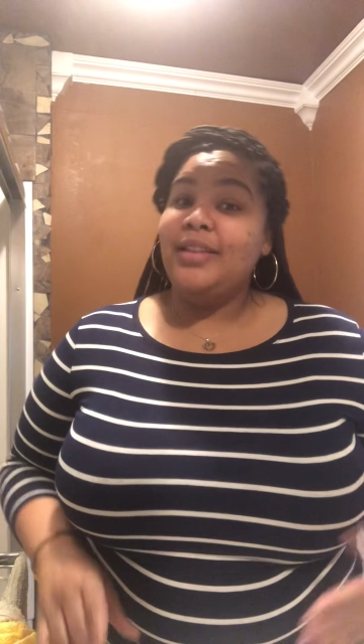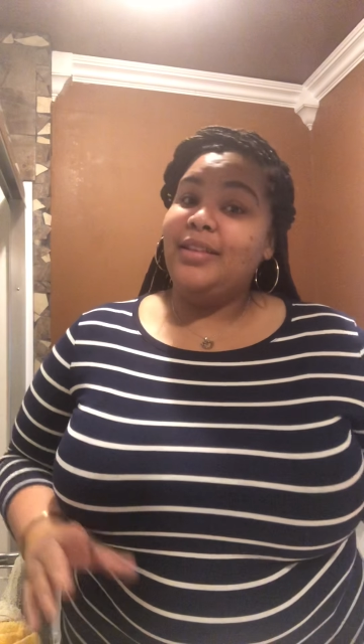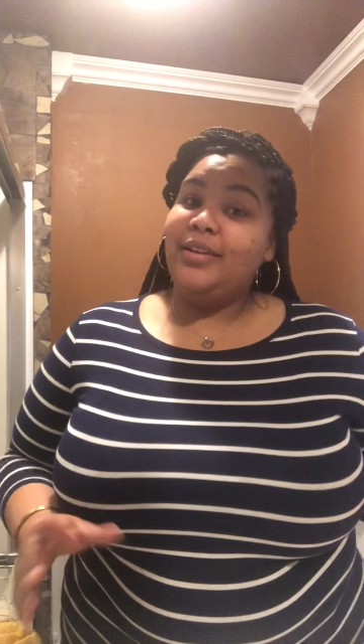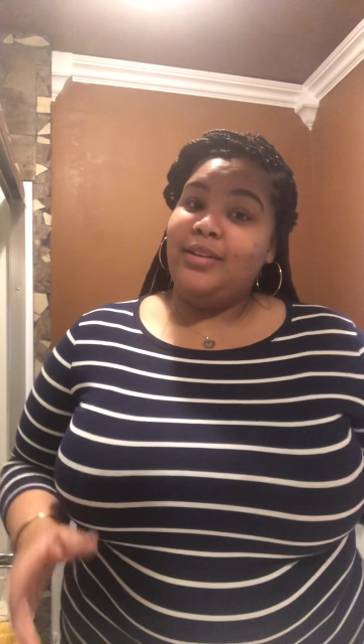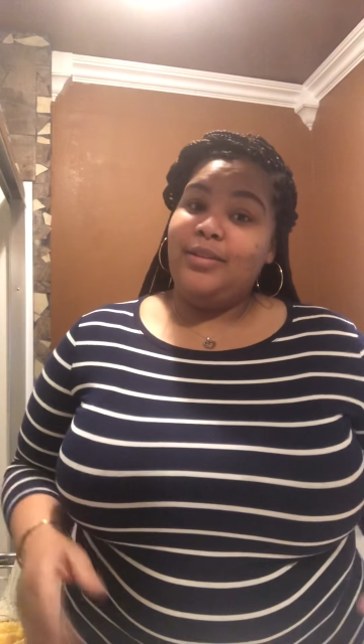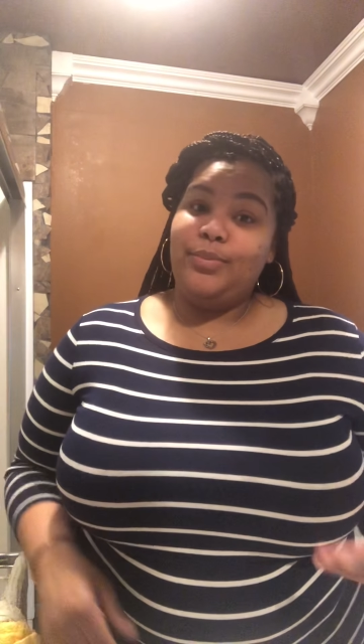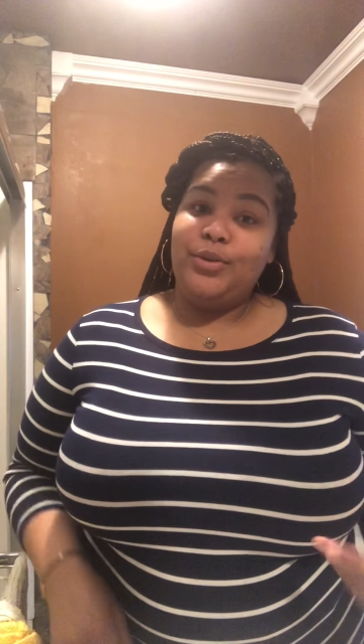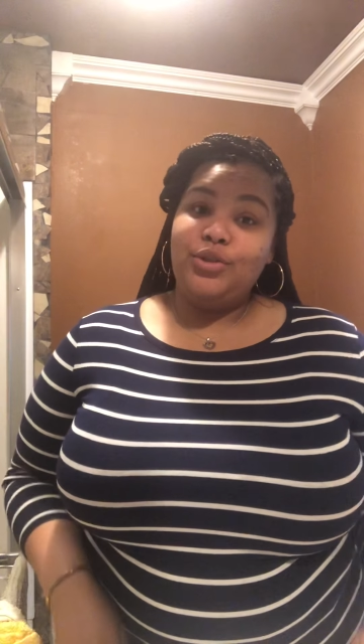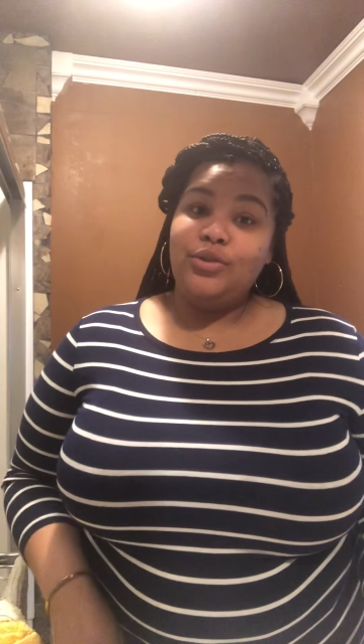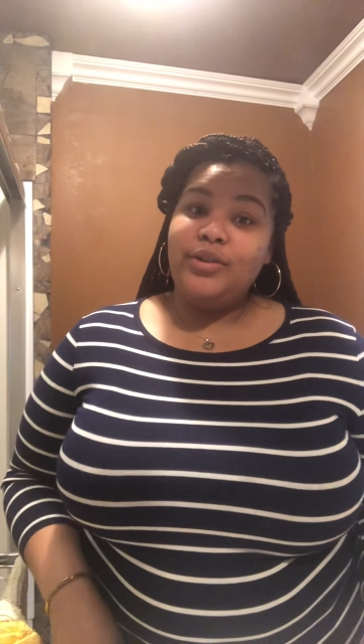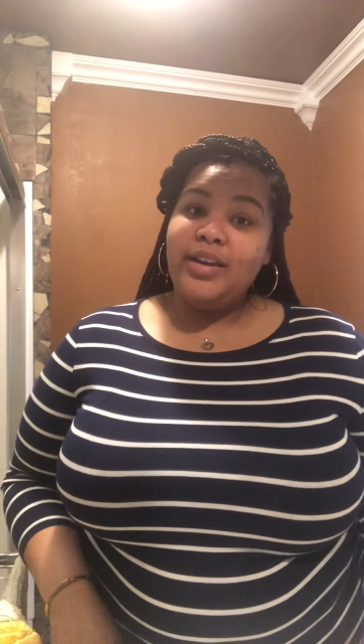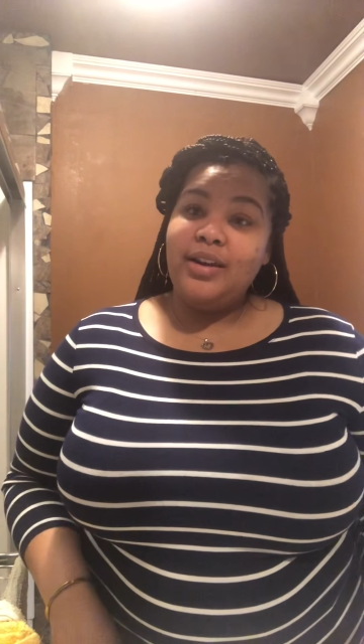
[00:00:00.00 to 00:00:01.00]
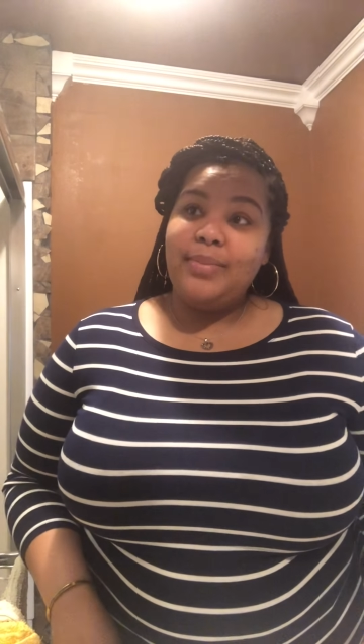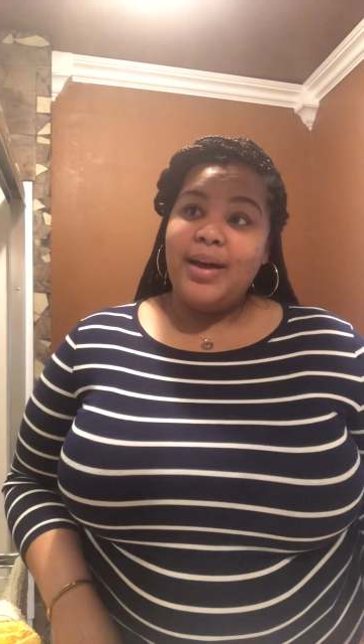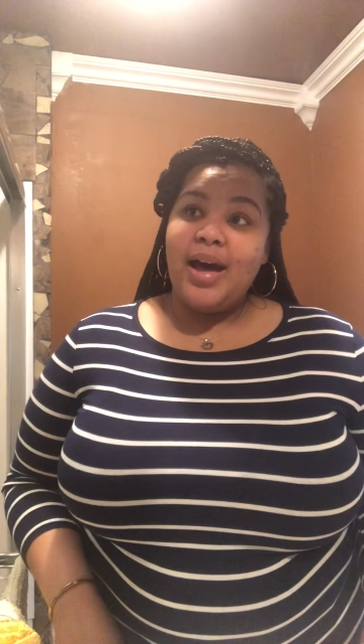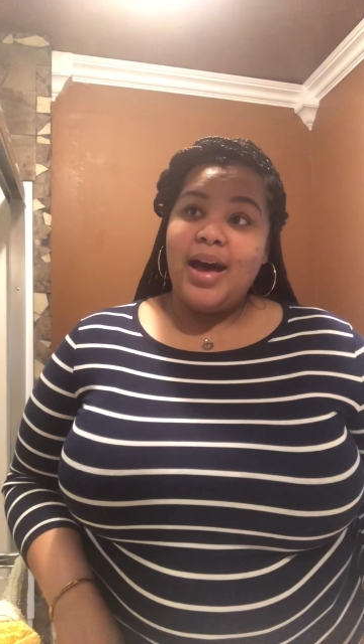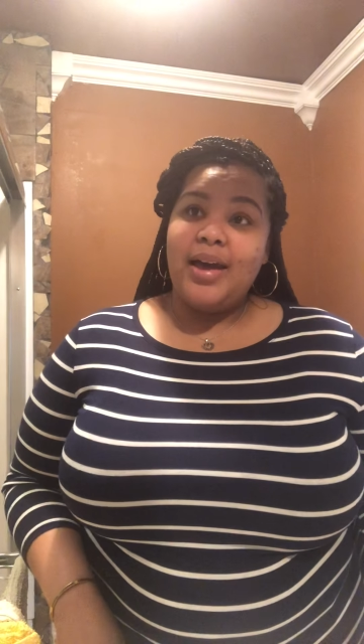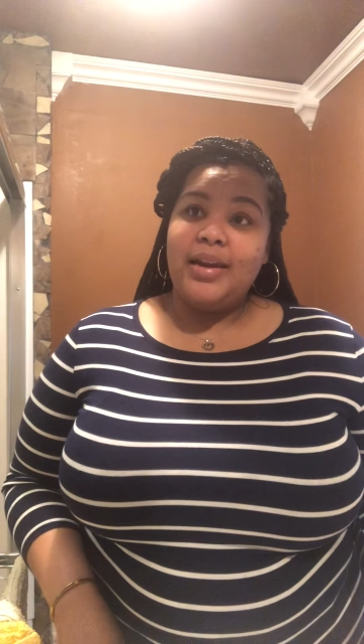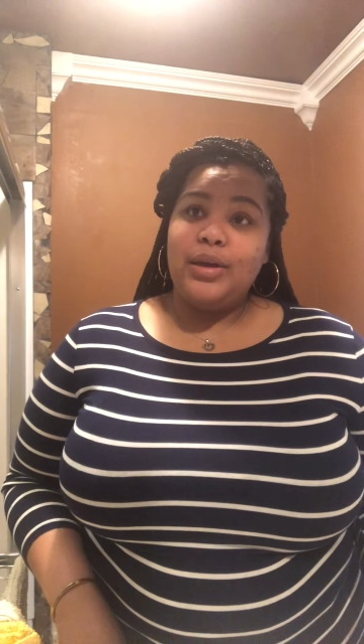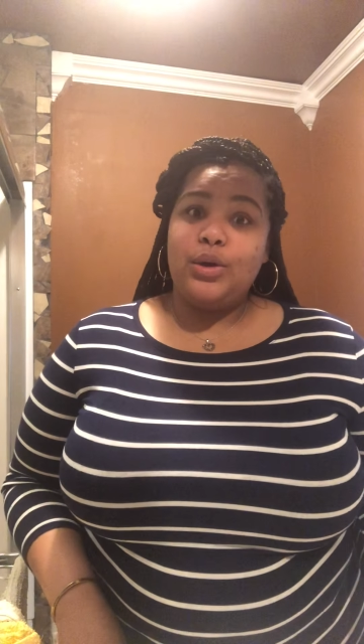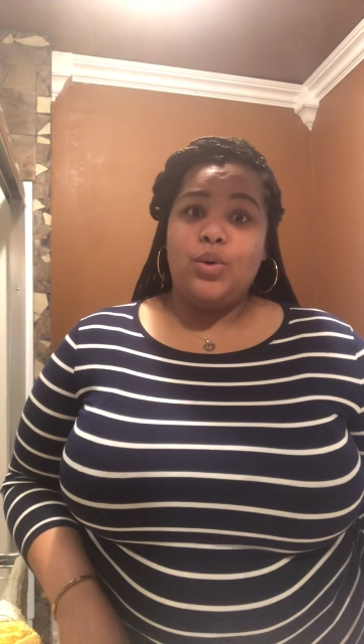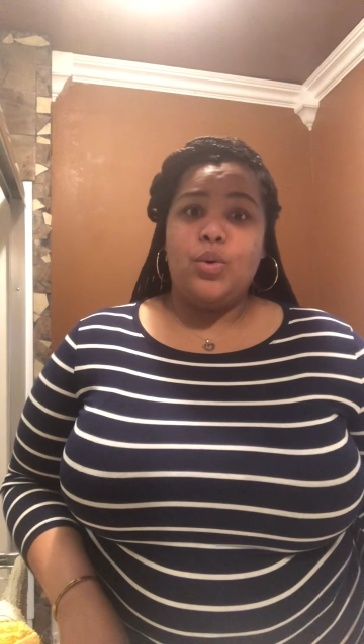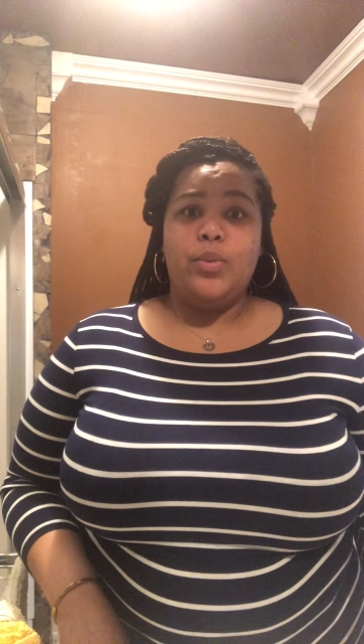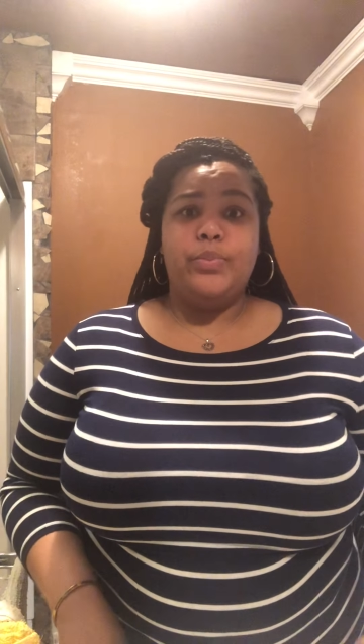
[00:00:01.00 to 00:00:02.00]
they'll either put you on an antibiotic
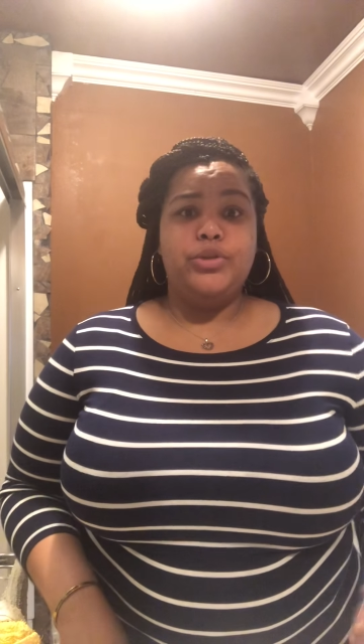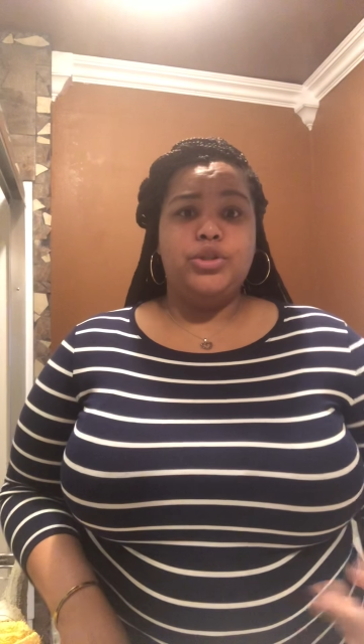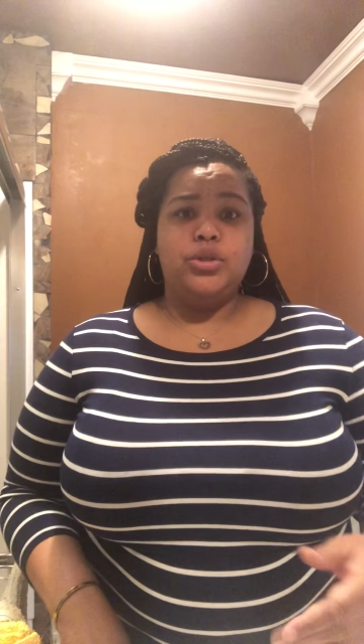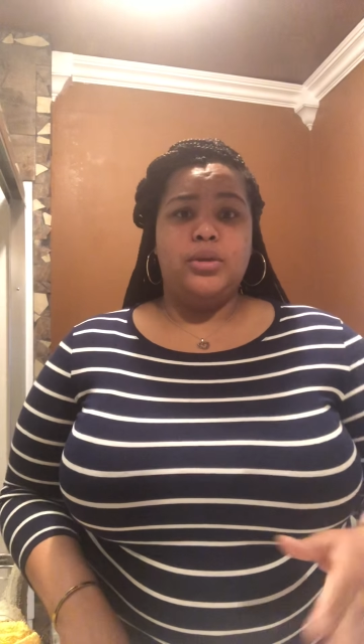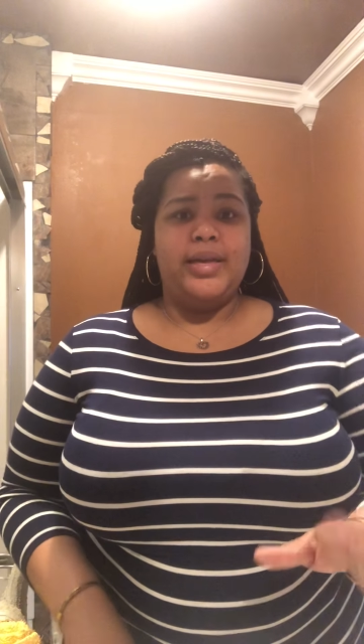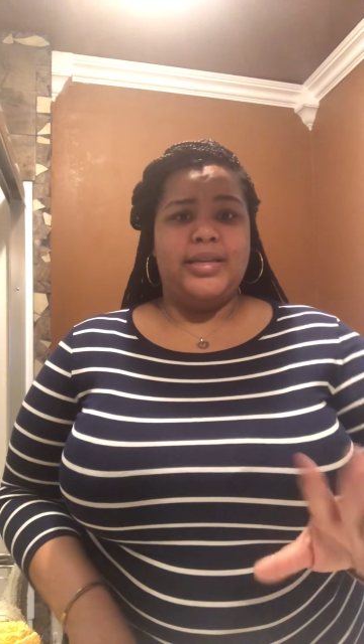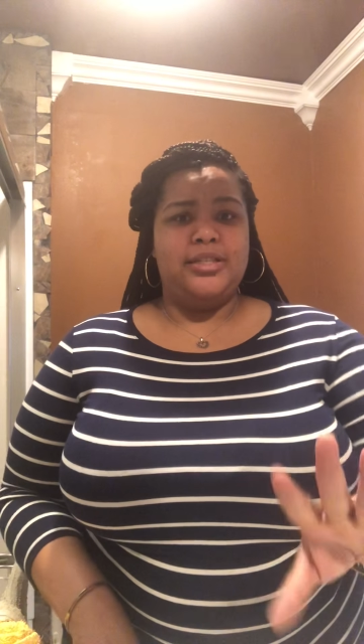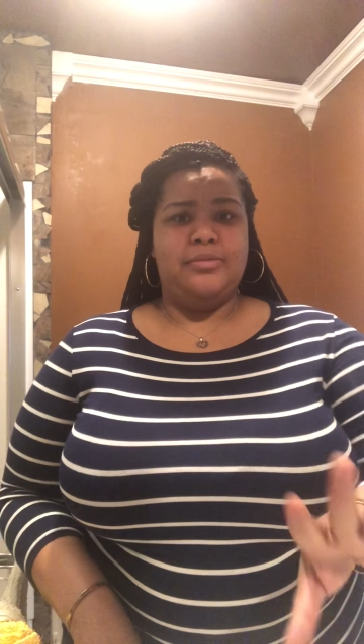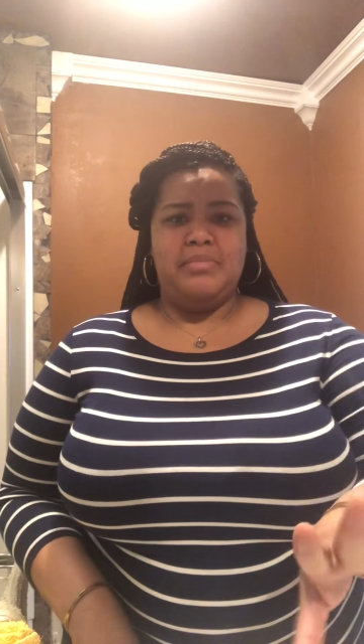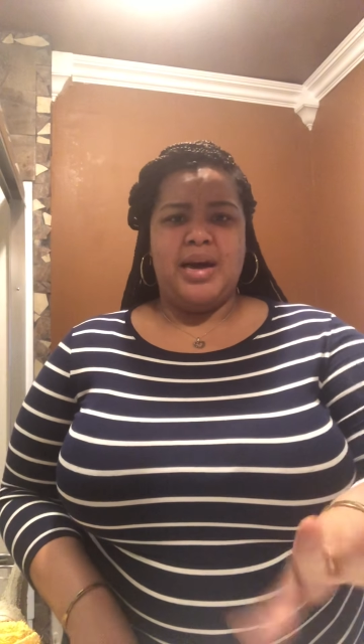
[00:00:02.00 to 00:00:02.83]
or put you on like some